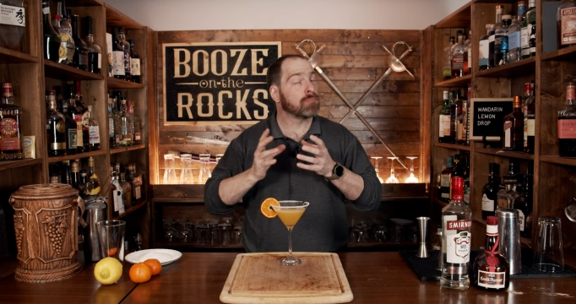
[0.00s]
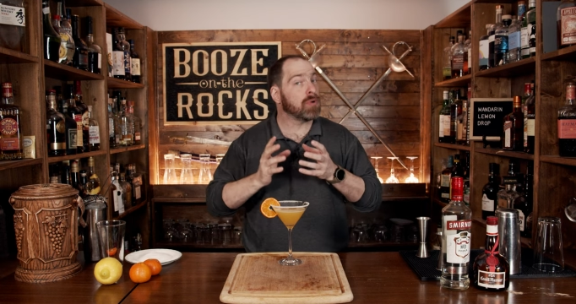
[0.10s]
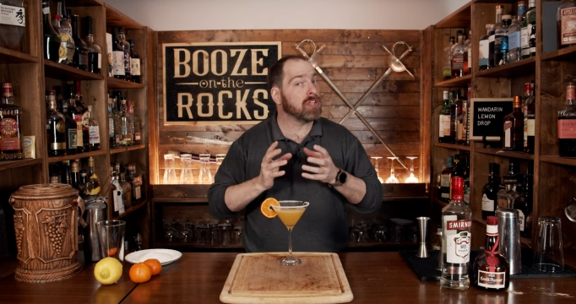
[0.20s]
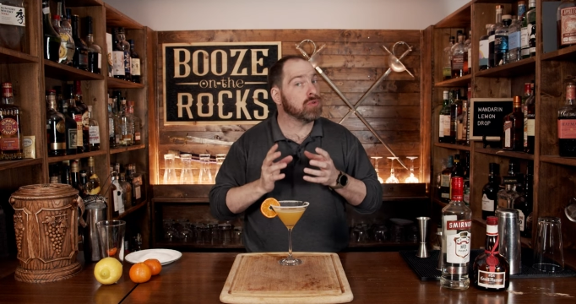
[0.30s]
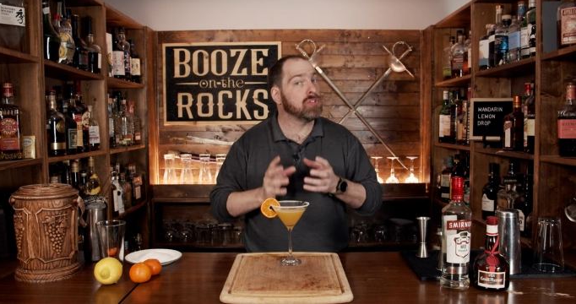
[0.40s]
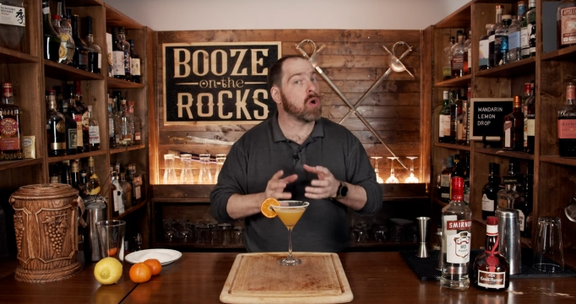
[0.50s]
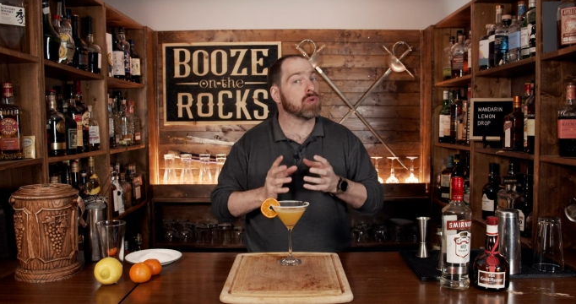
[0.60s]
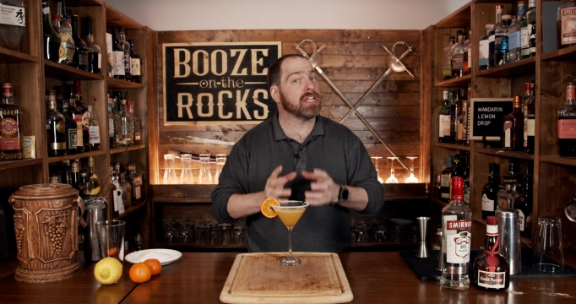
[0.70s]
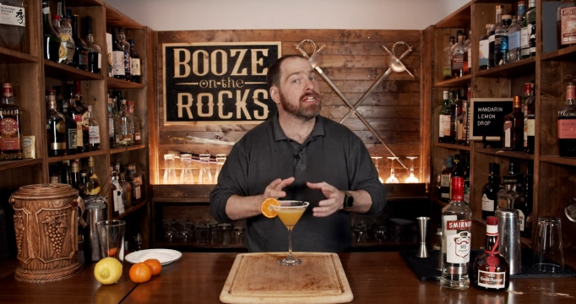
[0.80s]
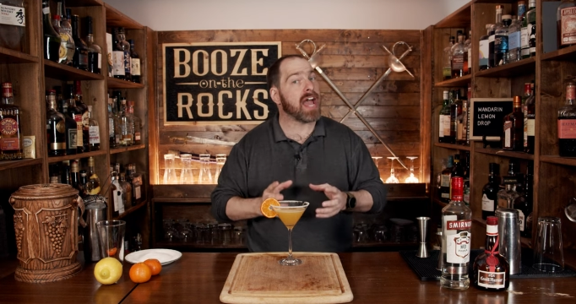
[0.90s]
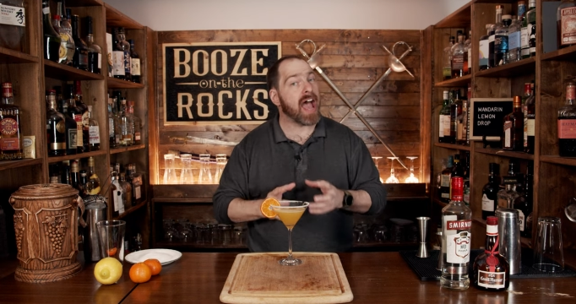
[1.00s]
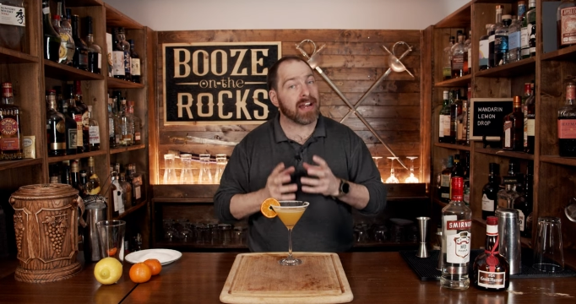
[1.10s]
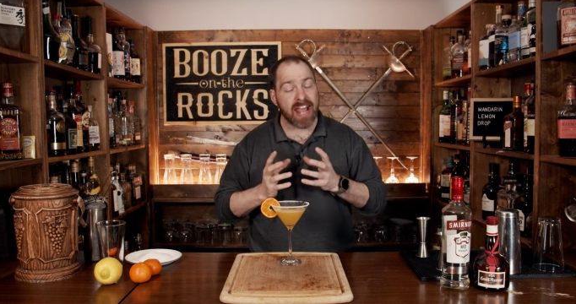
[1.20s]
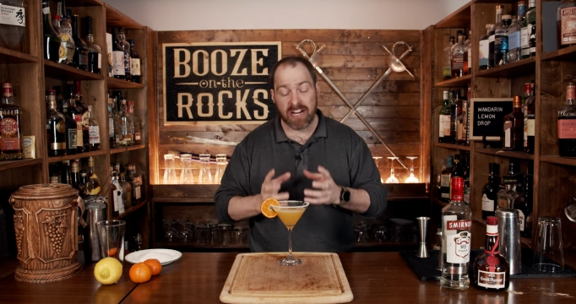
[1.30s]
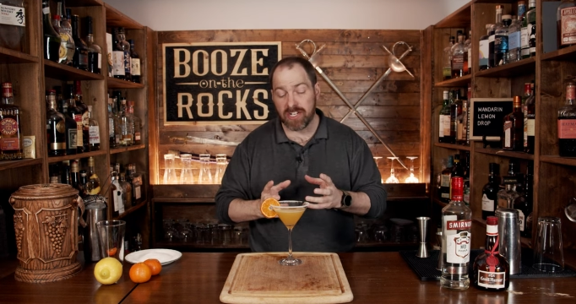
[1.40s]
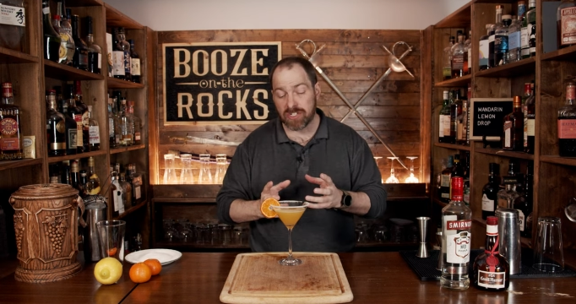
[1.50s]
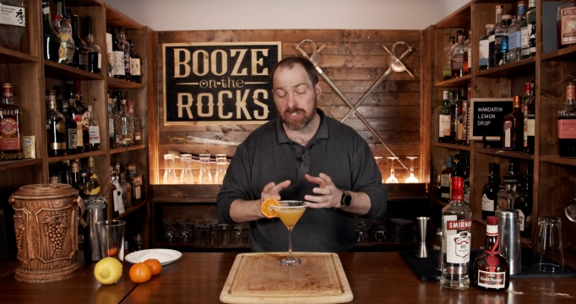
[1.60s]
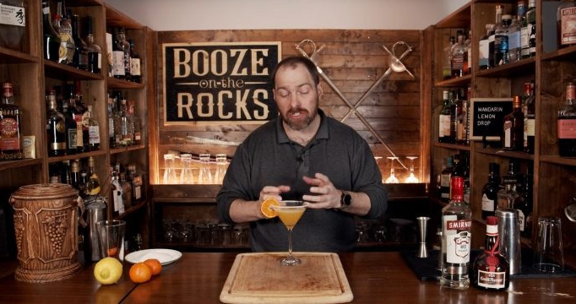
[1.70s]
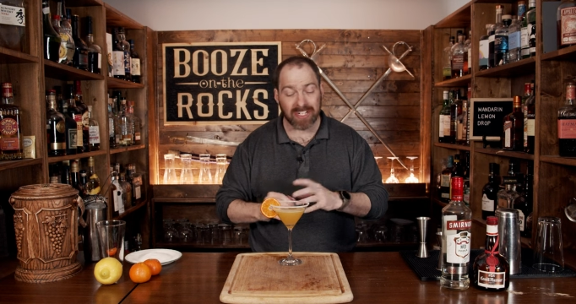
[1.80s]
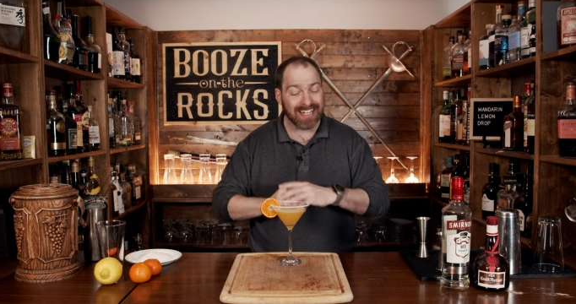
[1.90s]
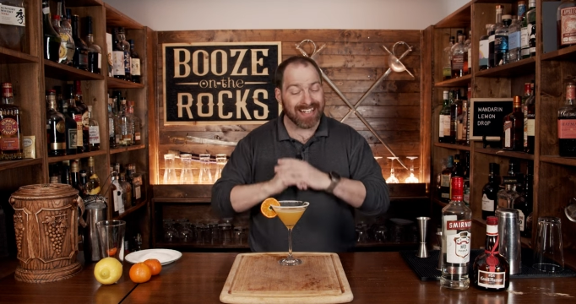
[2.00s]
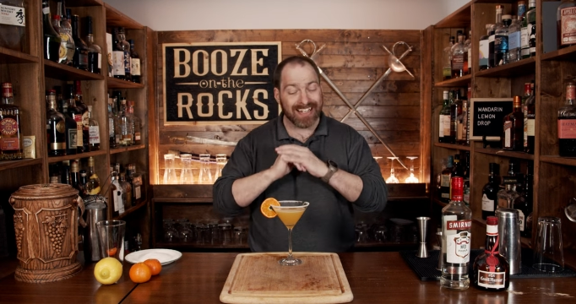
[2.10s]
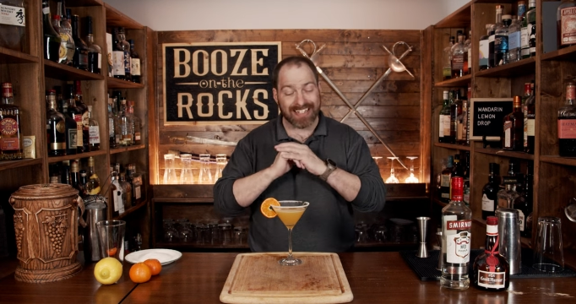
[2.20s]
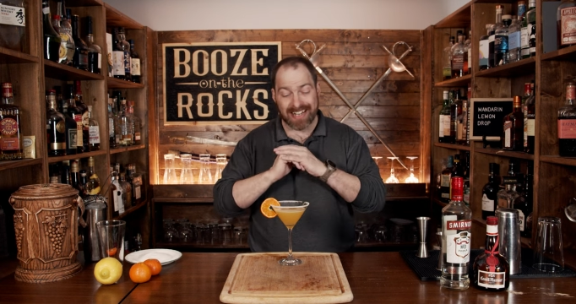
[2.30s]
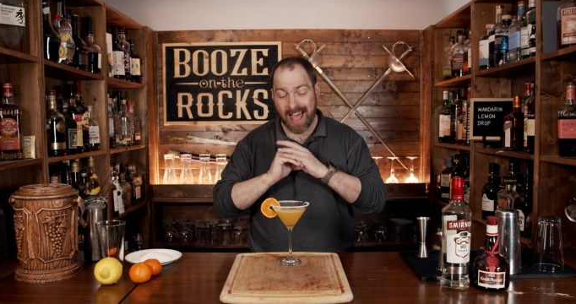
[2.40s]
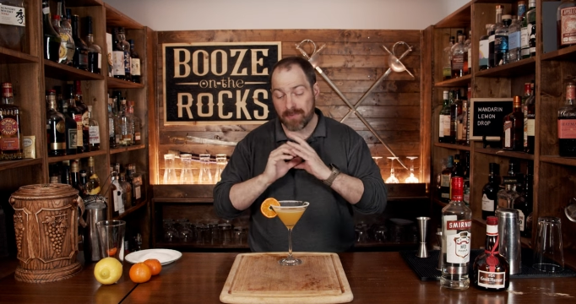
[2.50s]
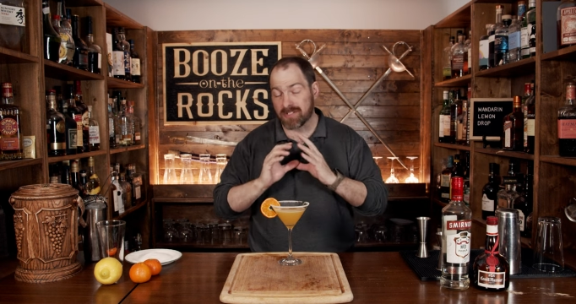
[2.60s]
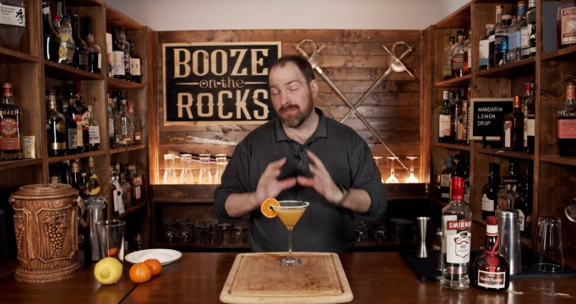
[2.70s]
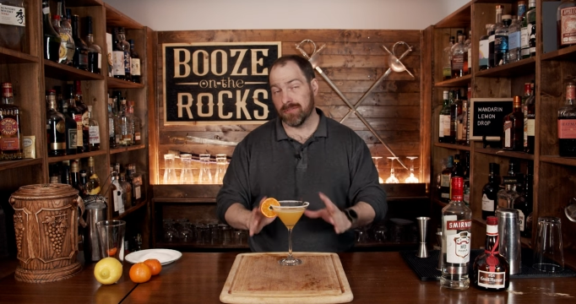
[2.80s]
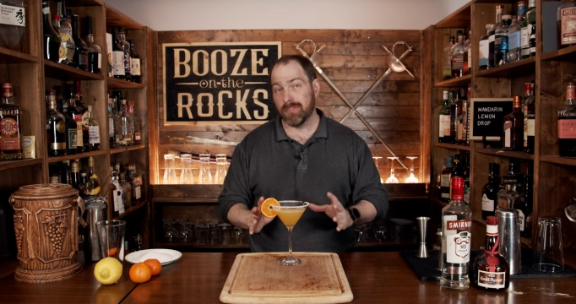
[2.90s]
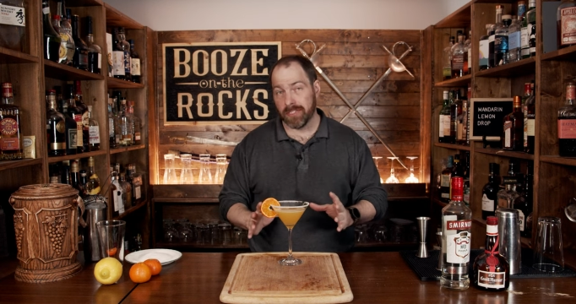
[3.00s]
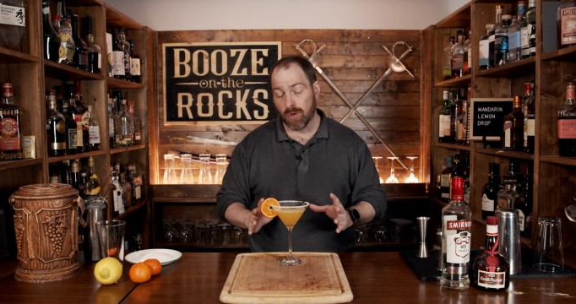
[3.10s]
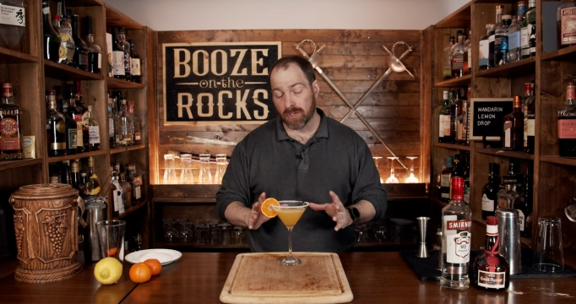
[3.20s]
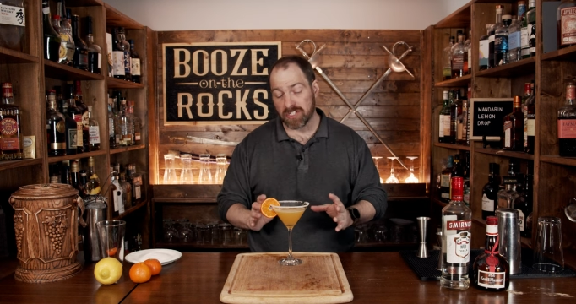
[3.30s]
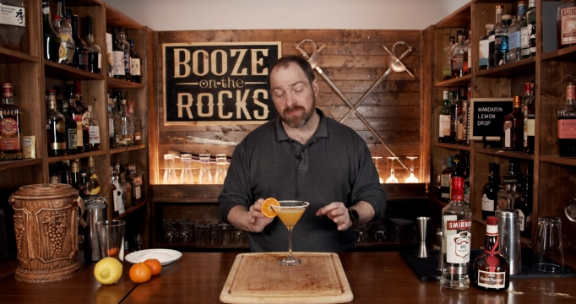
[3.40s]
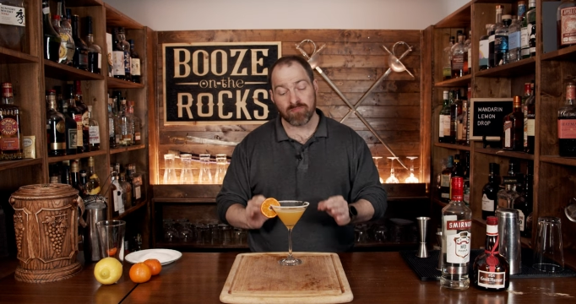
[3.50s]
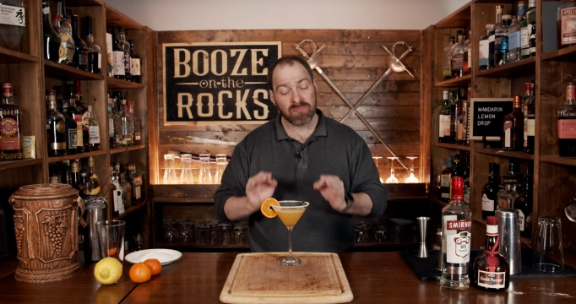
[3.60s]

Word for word: but you don't need to add any sugar. It's absolutely gorgeous.